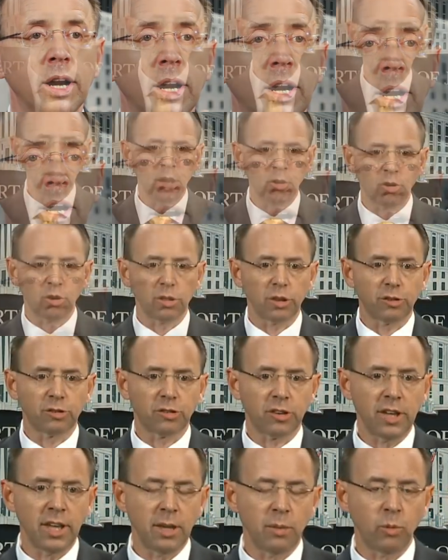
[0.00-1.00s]
The nature of the
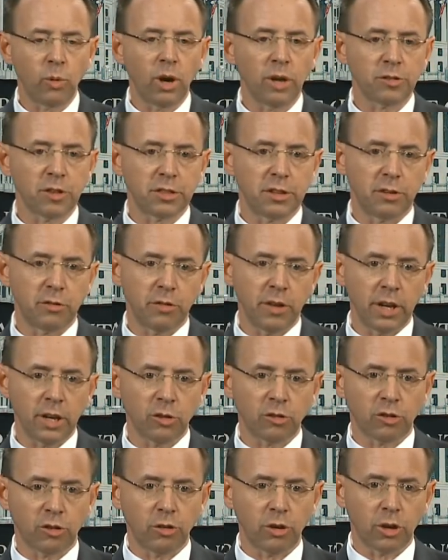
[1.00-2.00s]
scheme was that the
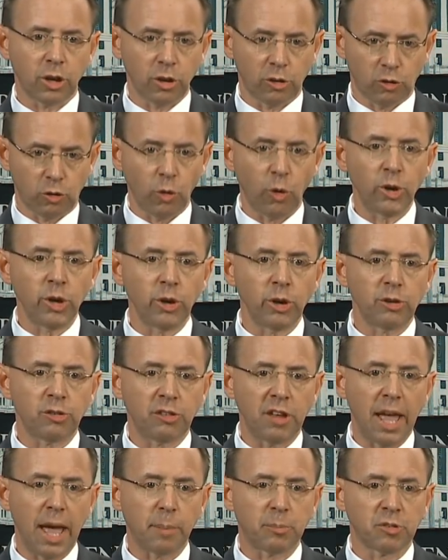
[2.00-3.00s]
defendants took extraordinary
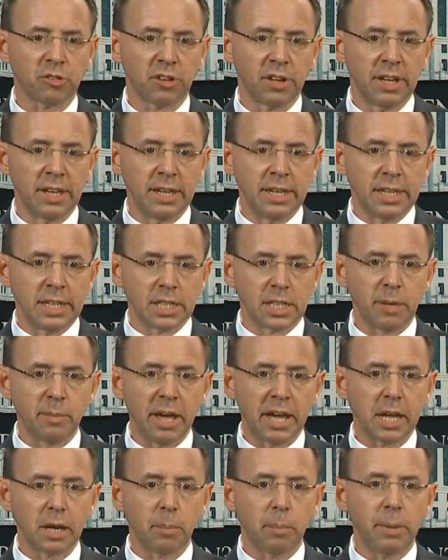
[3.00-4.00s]
steps to
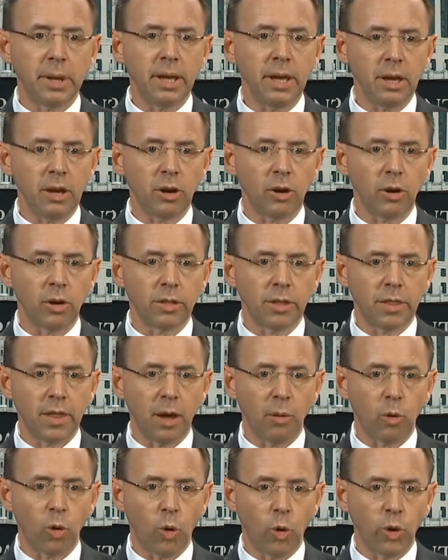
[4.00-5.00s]
make it appear that
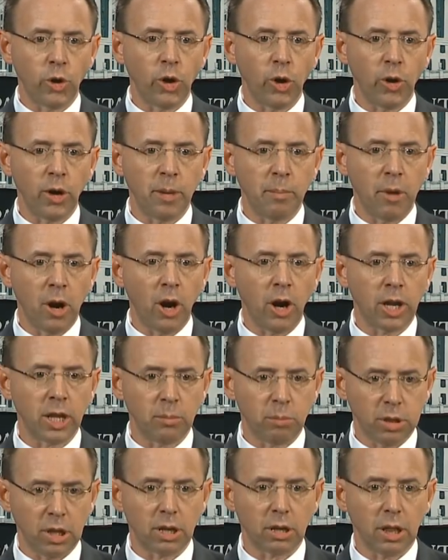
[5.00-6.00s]
they were ordinary
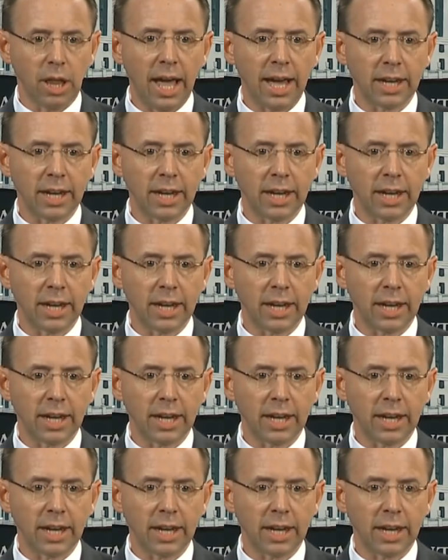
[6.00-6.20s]
American political